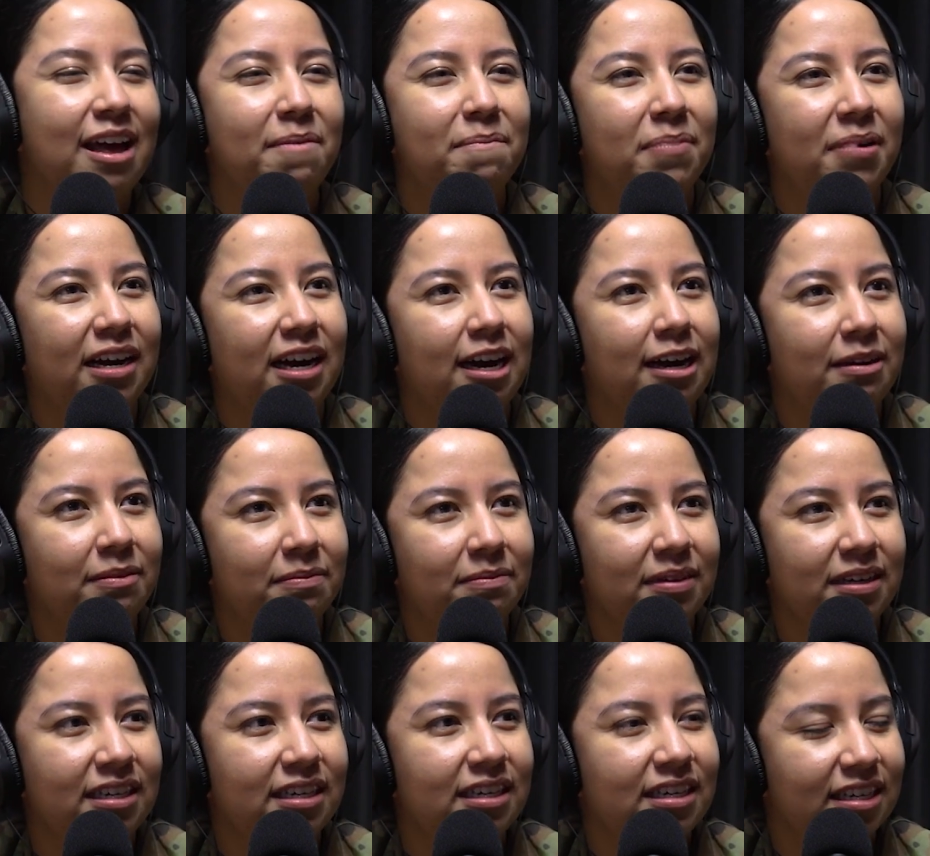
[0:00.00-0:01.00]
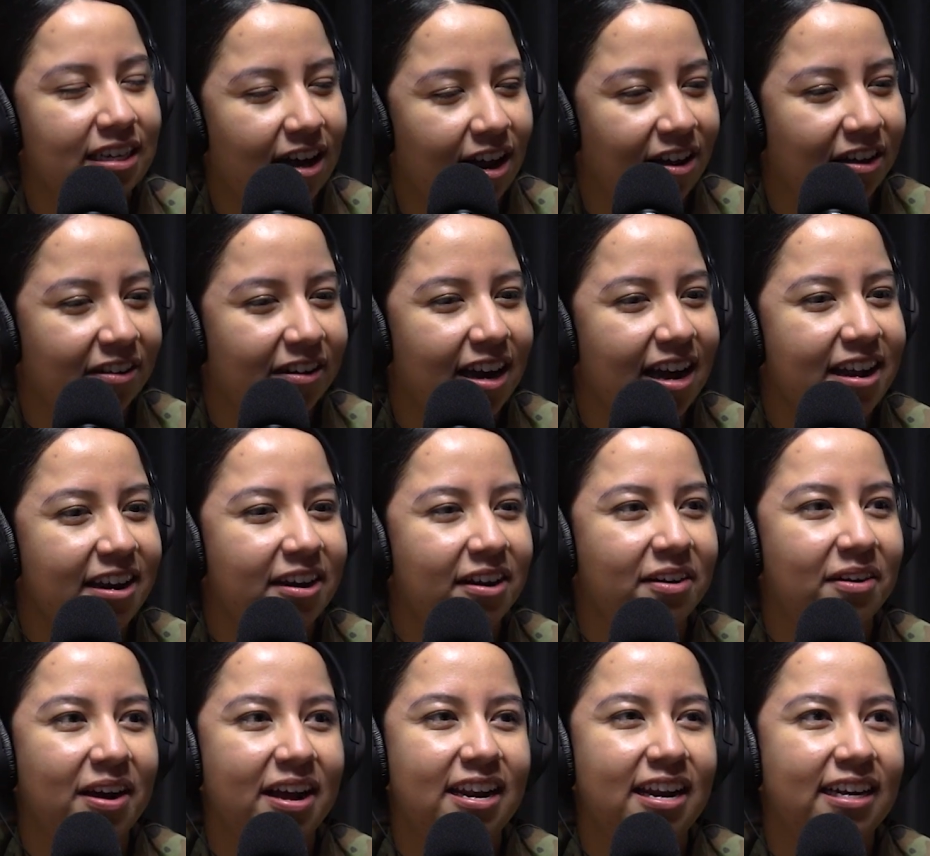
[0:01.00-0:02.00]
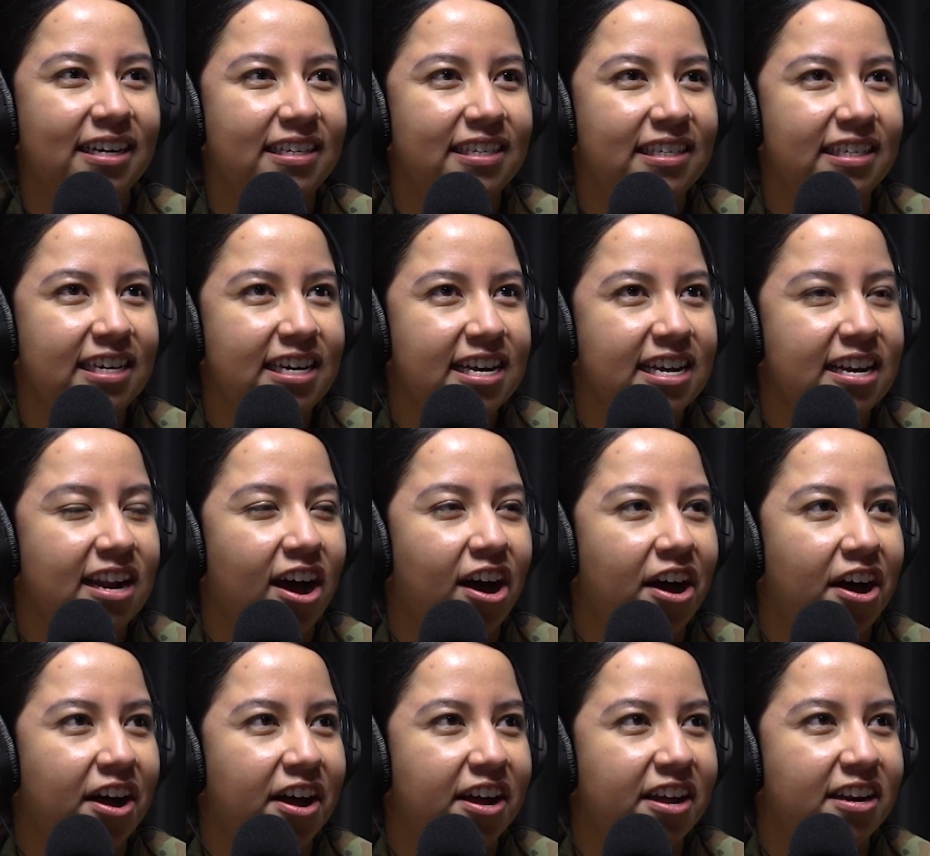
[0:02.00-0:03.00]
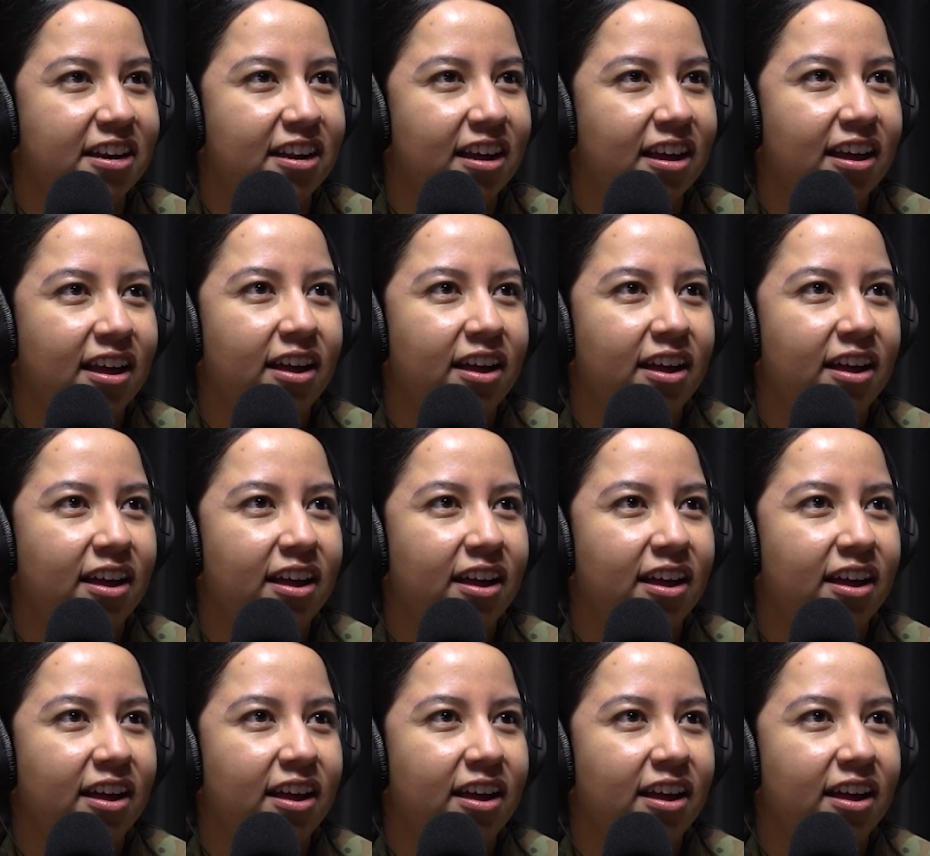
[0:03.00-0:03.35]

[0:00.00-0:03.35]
but come to Colorado and I see it on